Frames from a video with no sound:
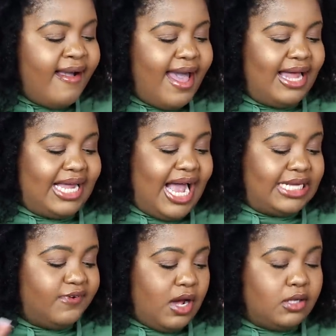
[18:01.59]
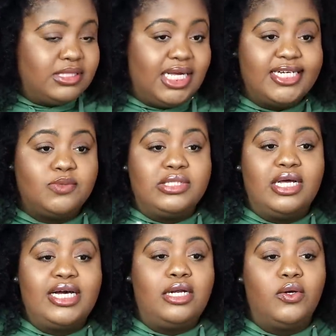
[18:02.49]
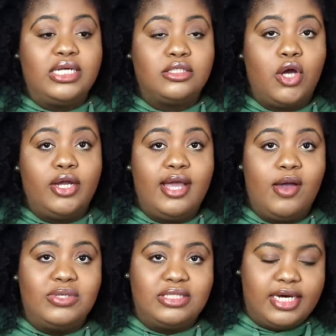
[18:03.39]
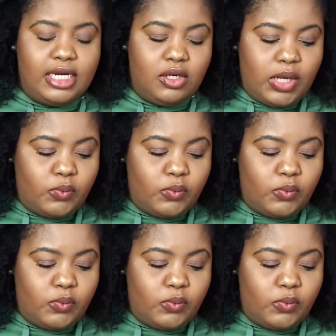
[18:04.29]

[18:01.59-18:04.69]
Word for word: And last for Ulta, because we still got to look at Target. We still got to look at